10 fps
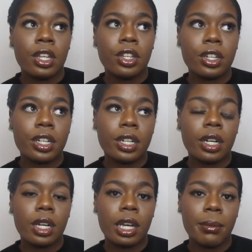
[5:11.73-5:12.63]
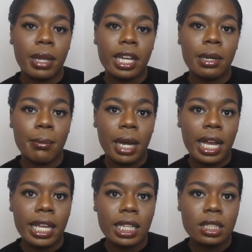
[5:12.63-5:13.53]
Your command
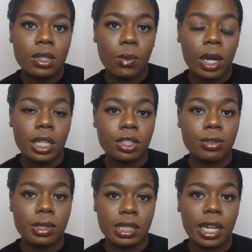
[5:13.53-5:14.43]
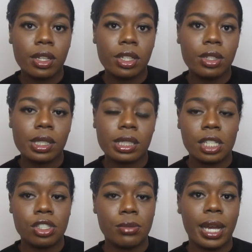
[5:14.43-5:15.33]
might want to recycle you and
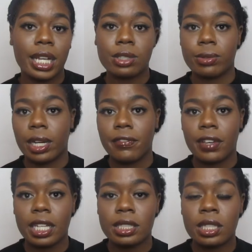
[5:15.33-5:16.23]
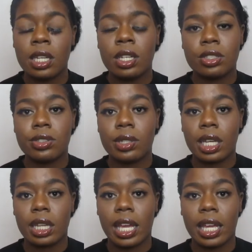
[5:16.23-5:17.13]
send you back to red phase so you
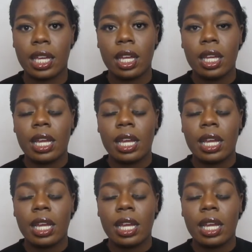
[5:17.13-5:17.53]
can like